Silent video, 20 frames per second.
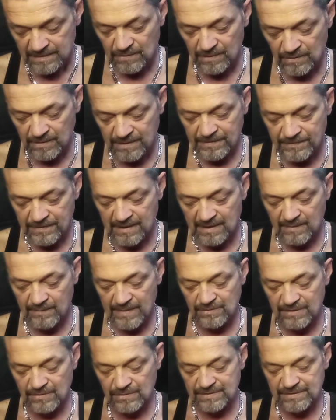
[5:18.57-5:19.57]
is there anything
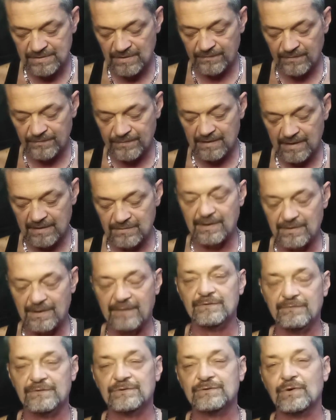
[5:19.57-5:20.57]
about yourself that
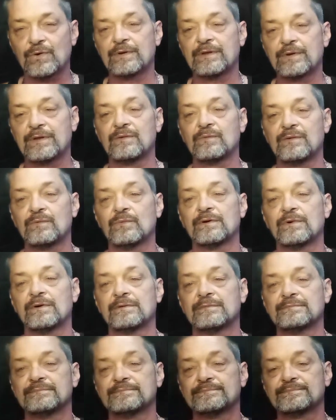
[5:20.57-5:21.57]
you haven't told
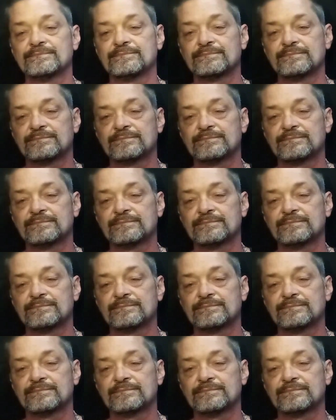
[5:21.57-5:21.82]
anyone?